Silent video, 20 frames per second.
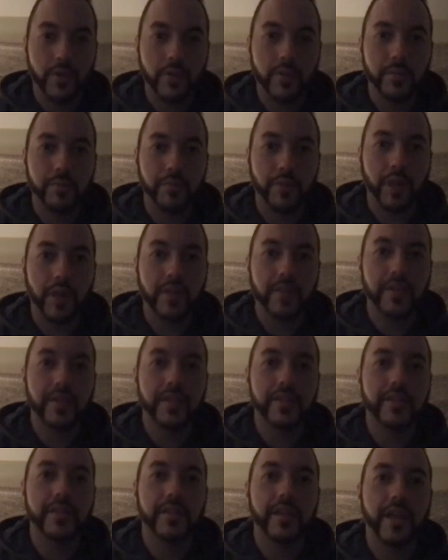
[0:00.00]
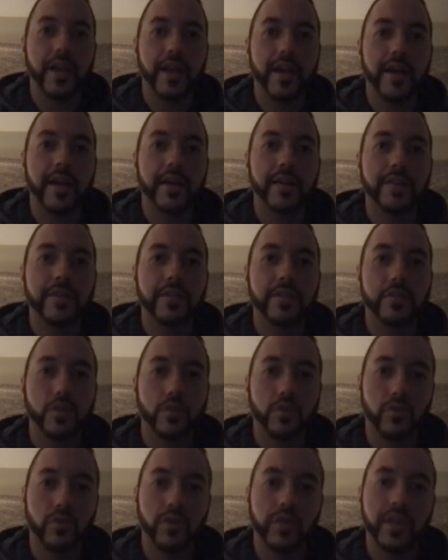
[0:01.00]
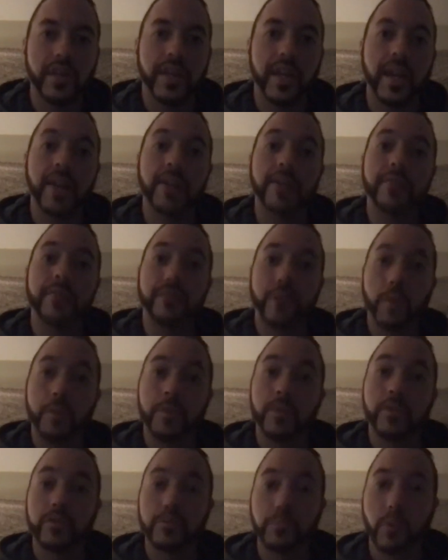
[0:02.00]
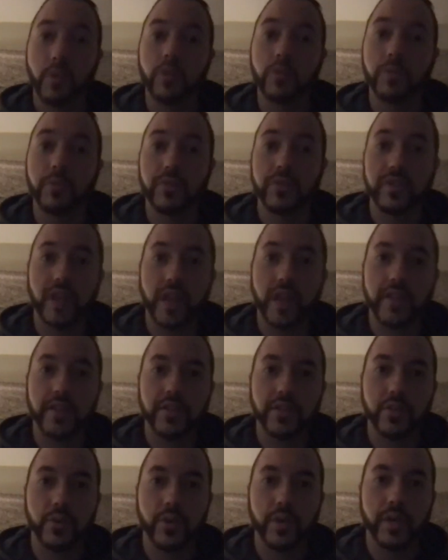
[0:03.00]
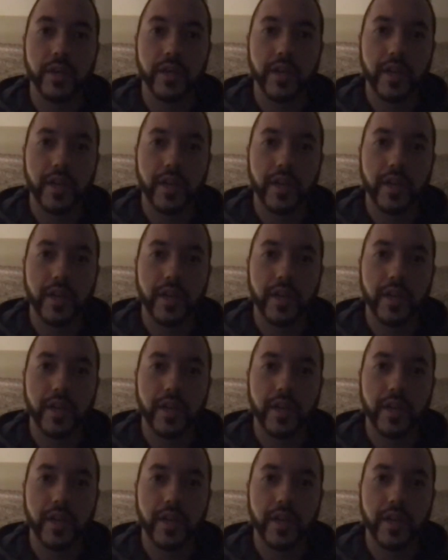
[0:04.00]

as the process, as, you know, looking at it from, and there's multiple sides to it.